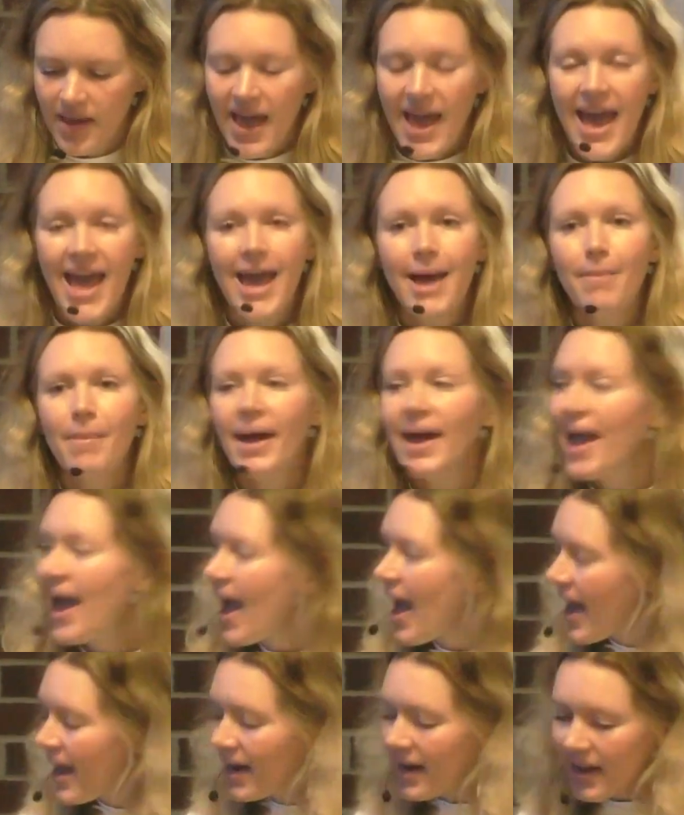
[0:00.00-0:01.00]
Am I
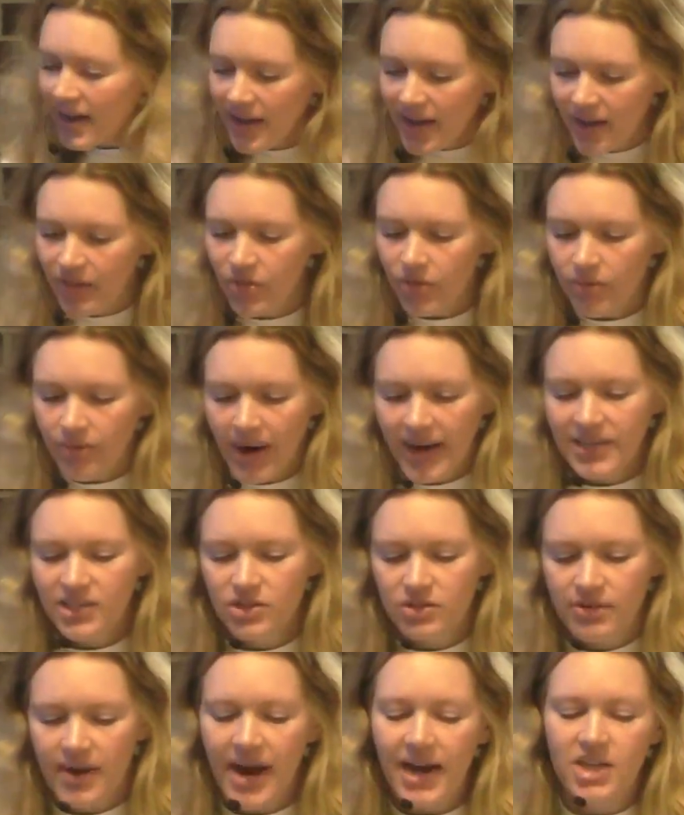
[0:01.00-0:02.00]
heading in the right
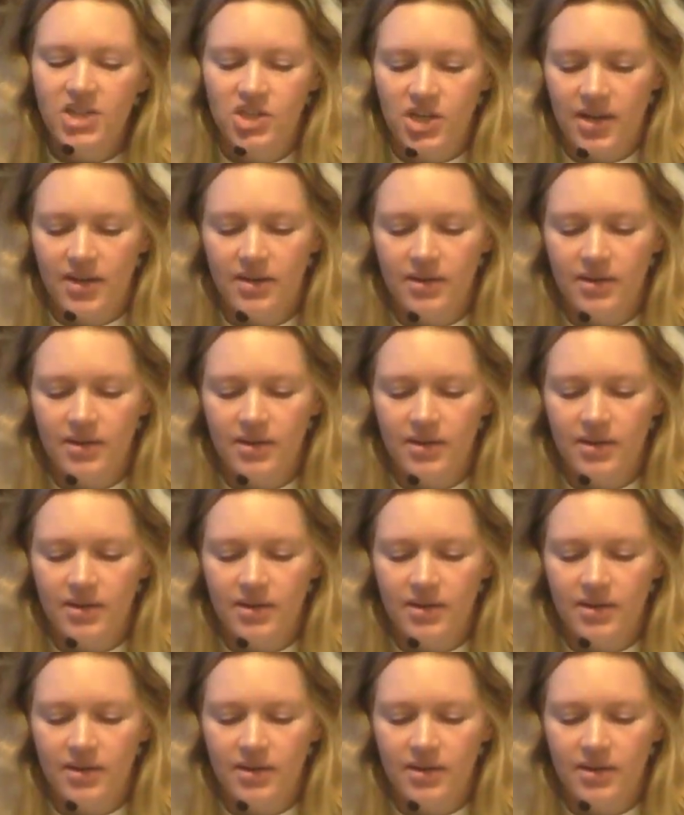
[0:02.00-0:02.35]
direction?